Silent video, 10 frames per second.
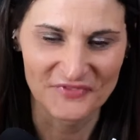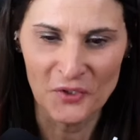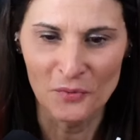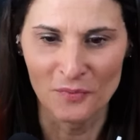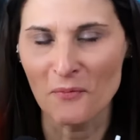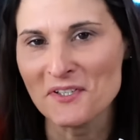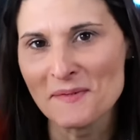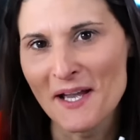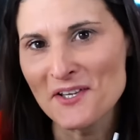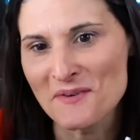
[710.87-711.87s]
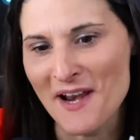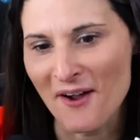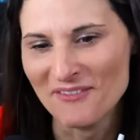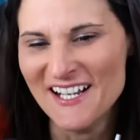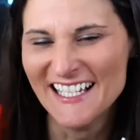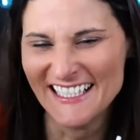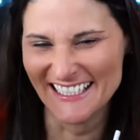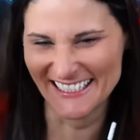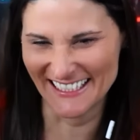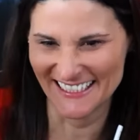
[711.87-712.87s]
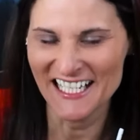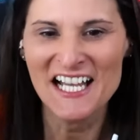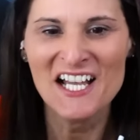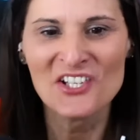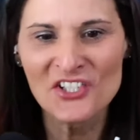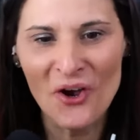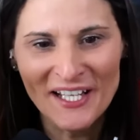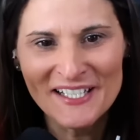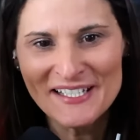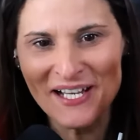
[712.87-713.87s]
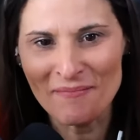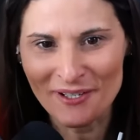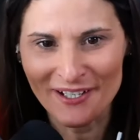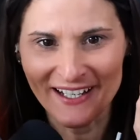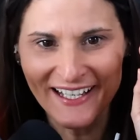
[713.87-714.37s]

Ooh, I want some ice cream now. So in summary,